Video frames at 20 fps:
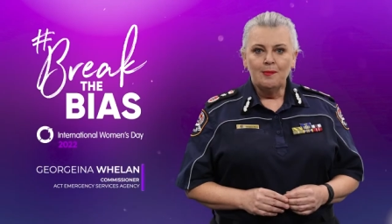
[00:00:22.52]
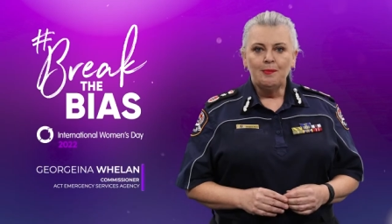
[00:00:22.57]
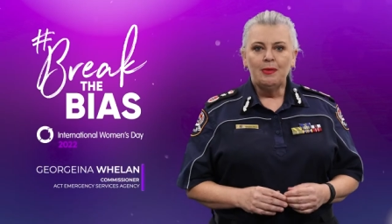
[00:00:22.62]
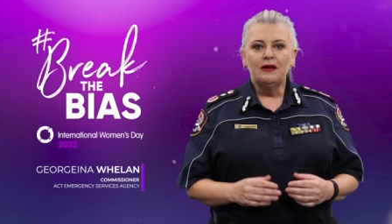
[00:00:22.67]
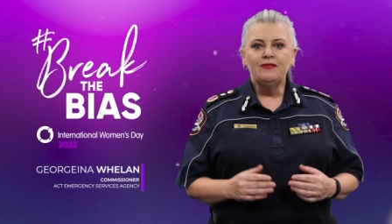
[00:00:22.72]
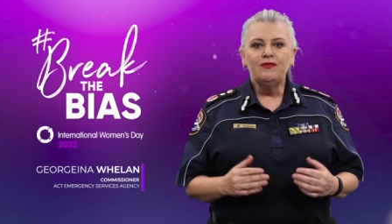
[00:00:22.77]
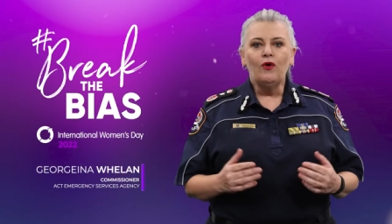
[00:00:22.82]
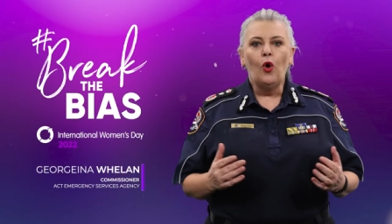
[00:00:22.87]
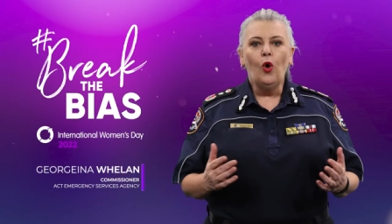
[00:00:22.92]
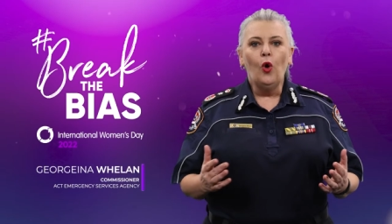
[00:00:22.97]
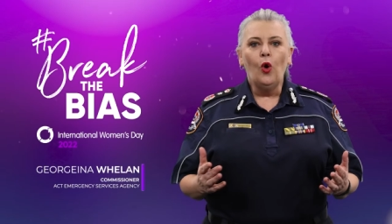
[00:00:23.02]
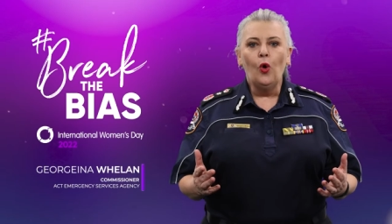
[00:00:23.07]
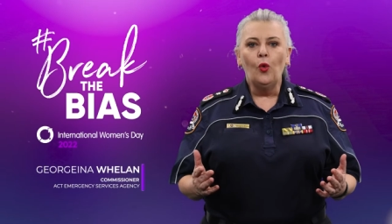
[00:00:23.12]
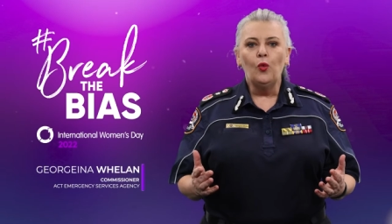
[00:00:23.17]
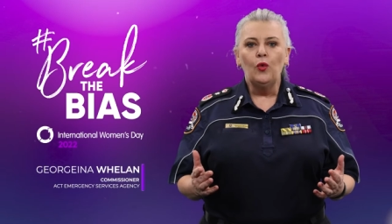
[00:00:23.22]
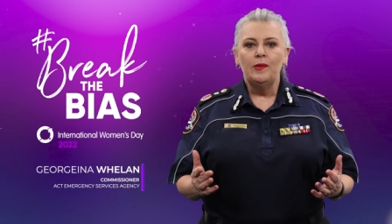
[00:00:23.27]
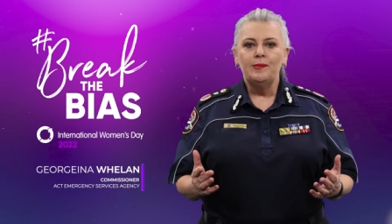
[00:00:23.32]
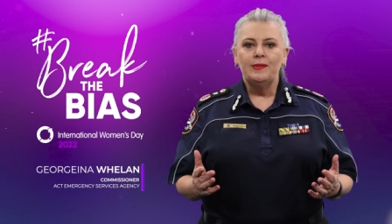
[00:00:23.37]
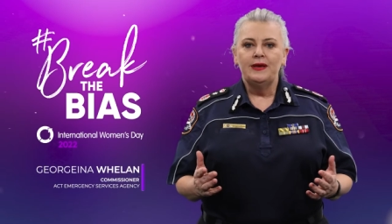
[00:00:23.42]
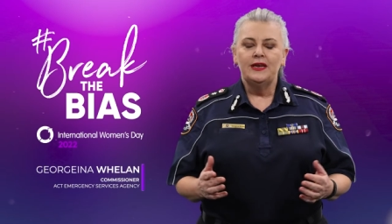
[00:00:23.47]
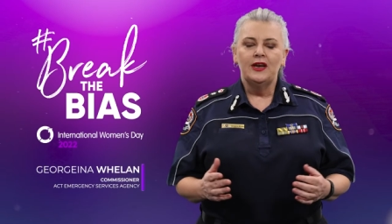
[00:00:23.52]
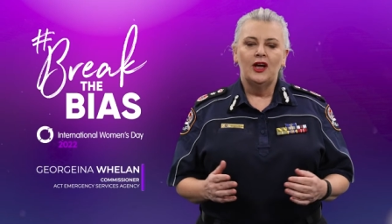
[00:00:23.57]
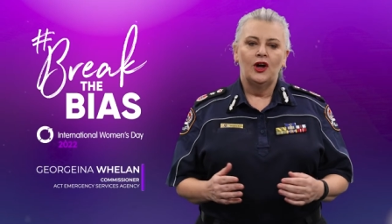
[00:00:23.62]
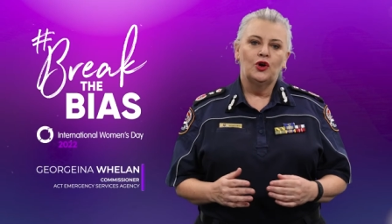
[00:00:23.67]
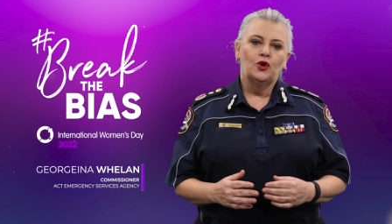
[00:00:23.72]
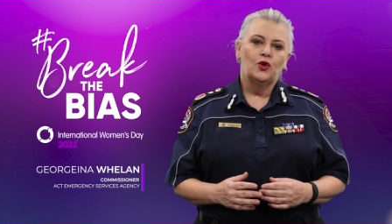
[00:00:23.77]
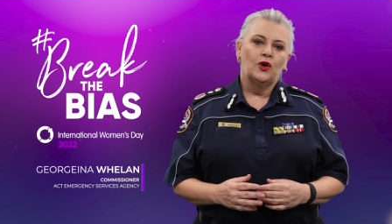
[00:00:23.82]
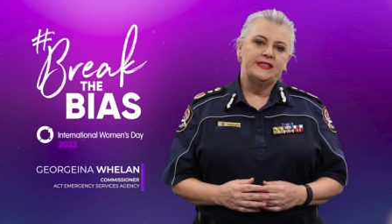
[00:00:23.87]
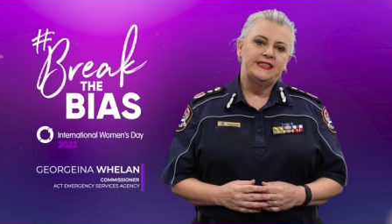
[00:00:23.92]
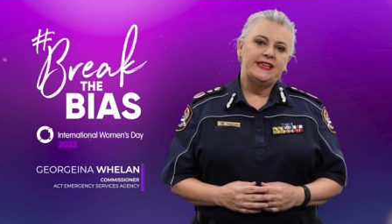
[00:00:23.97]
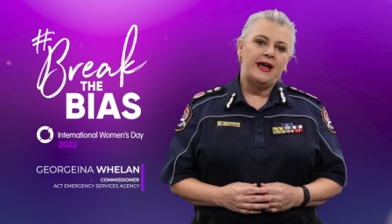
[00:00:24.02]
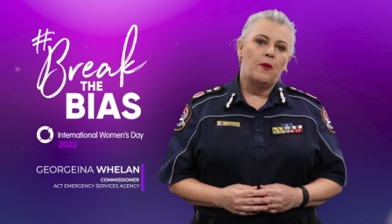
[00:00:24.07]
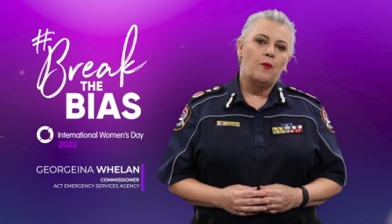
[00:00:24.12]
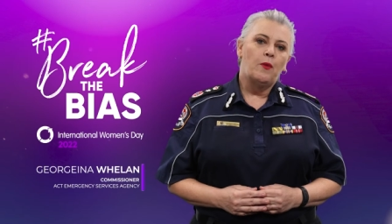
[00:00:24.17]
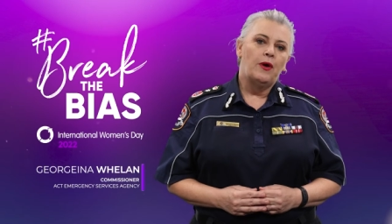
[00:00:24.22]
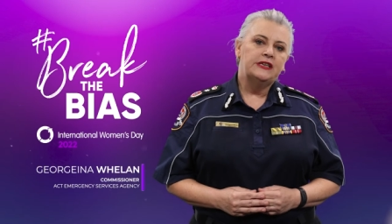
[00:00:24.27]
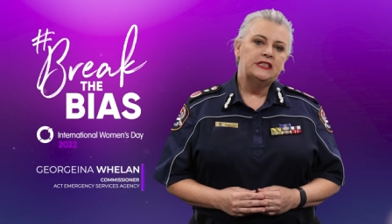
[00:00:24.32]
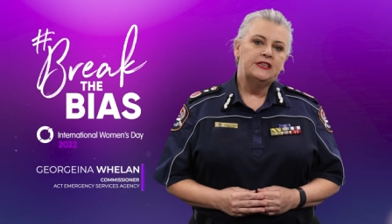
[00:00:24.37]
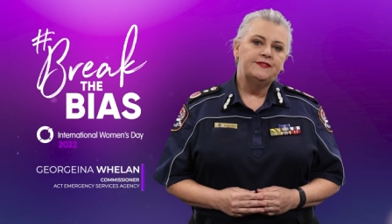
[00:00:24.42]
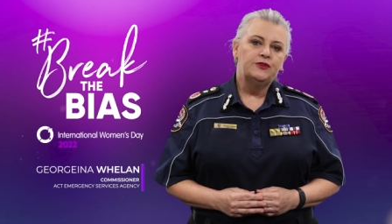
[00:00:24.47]
but of all women across our
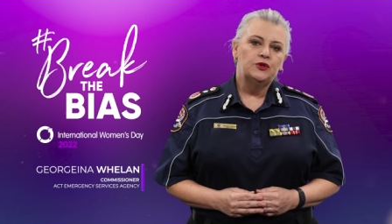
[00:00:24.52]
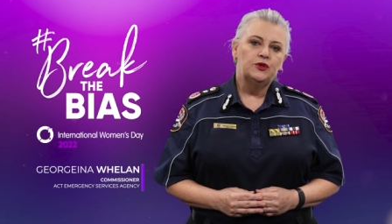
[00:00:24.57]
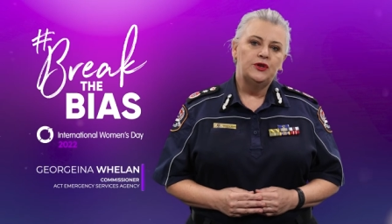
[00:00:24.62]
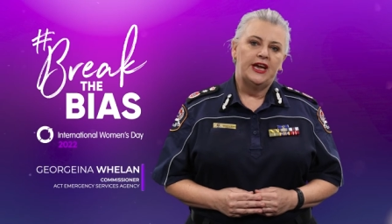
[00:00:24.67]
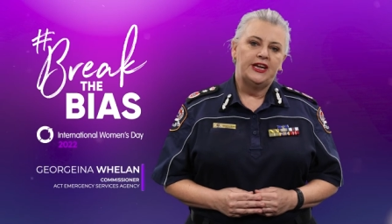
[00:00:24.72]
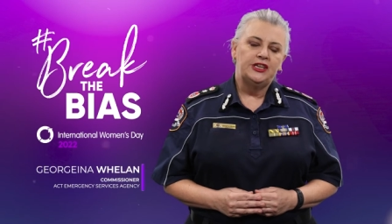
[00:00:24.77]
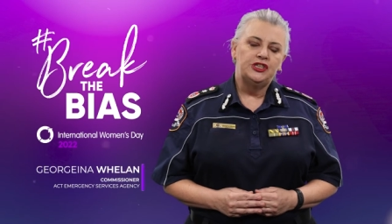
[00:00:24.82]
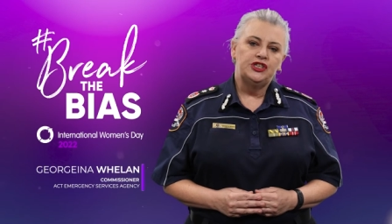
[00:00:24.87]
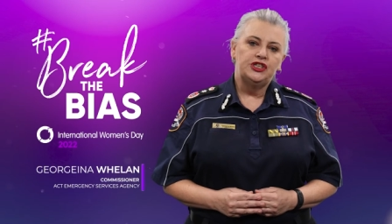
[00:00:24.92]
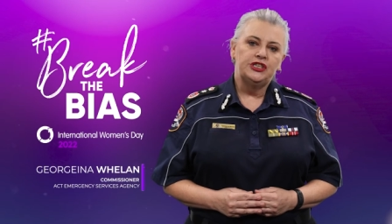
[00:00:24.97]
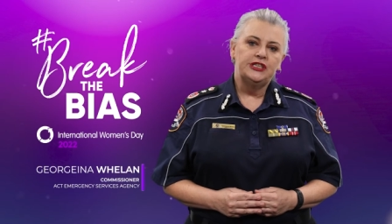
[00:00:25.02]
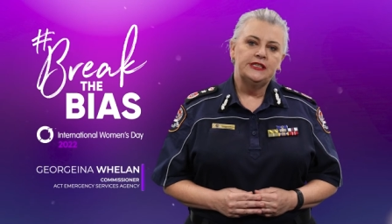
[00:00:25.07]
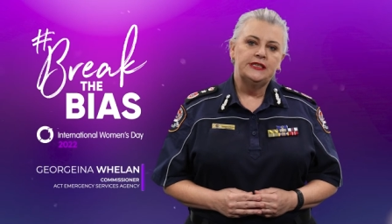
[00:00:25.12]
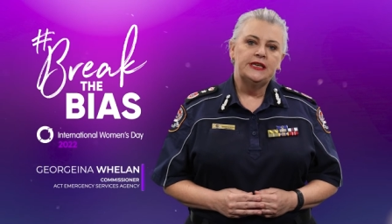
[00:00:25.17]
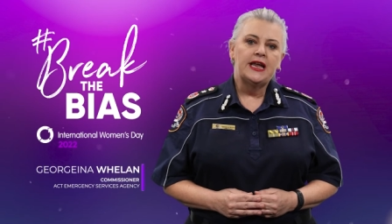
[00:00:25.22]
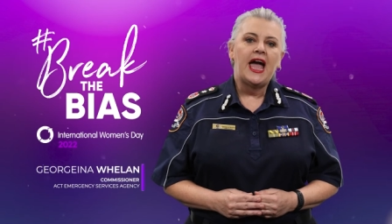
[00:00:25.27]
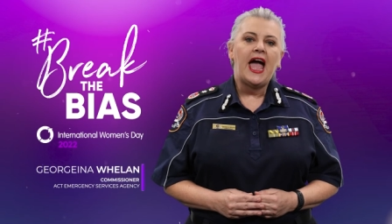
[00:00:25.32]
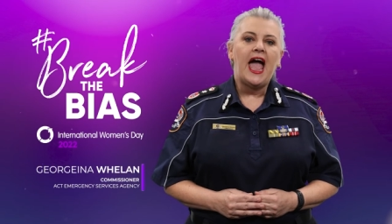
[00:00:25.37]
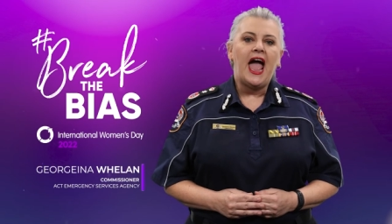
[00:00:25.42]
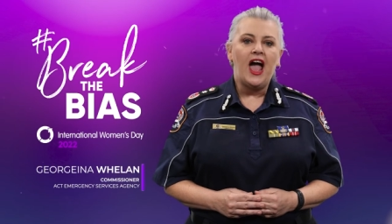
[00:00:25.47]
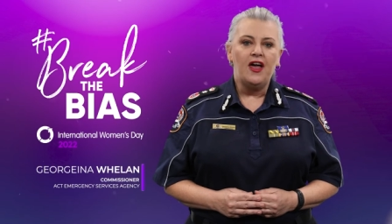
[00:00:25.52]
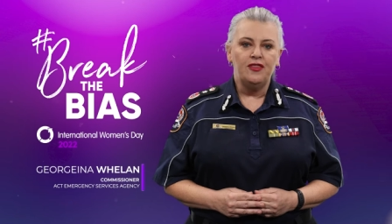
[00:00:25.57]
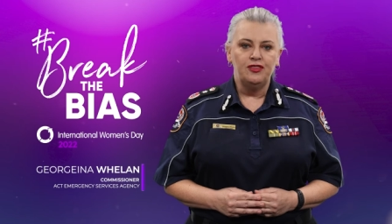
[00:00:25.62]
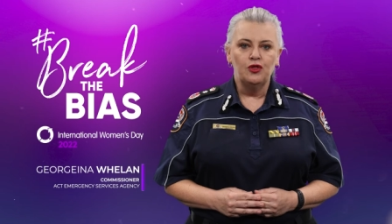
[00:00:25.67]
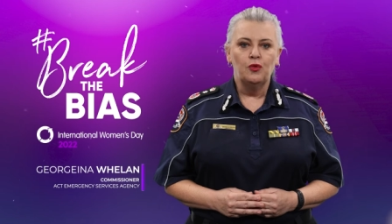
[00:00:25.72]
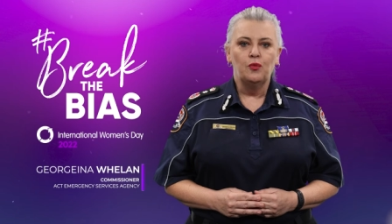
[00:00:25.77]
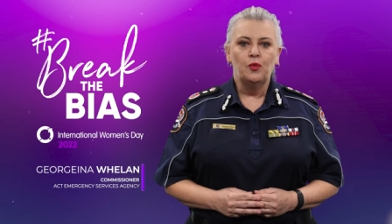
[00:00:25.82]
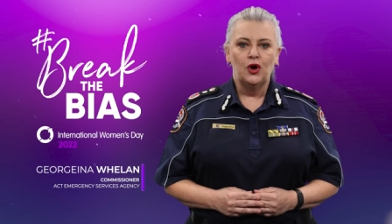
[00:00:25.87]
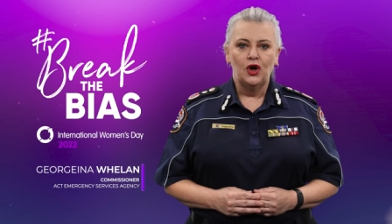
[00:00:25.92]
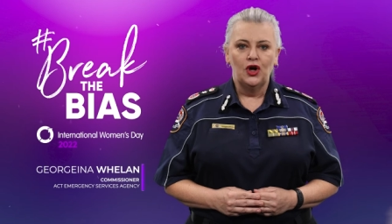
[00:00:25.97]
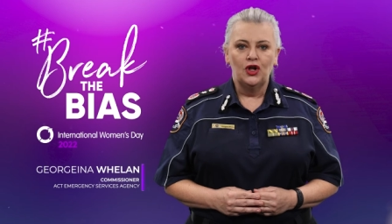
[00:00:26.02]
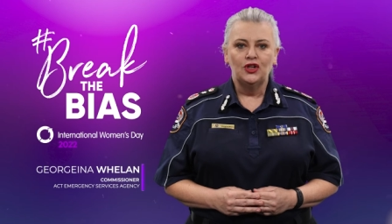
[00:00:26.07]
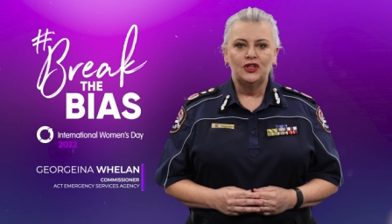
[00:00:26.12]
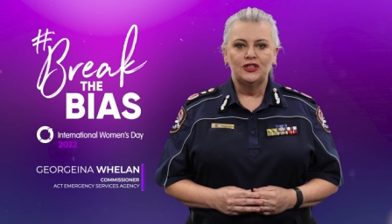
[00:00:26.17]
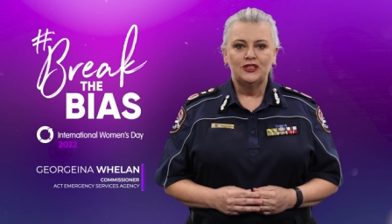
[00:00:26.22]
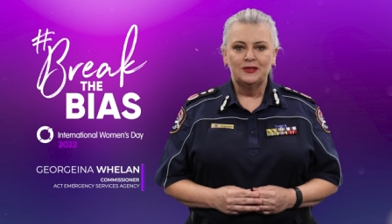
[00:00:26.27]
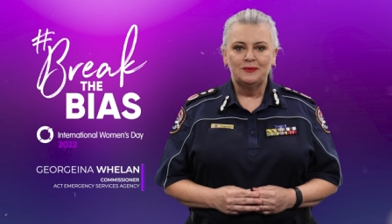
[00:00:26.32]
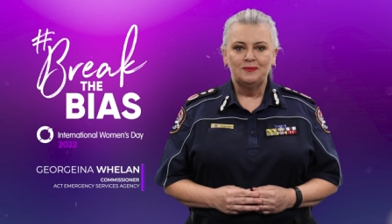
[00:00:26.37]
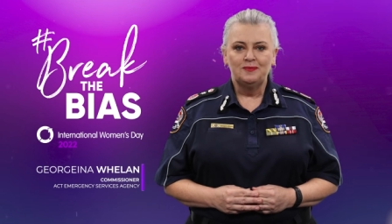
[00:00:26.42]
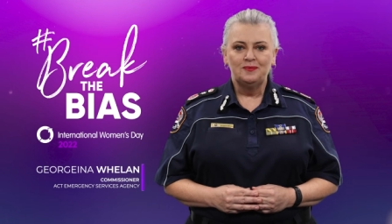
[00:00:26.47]
wonderful nation and the
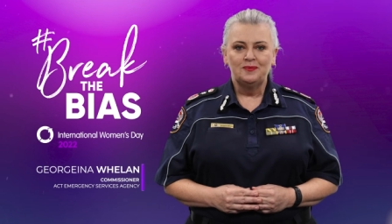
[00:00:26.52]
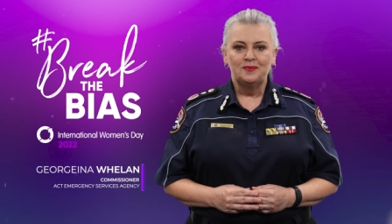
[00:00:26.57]
world.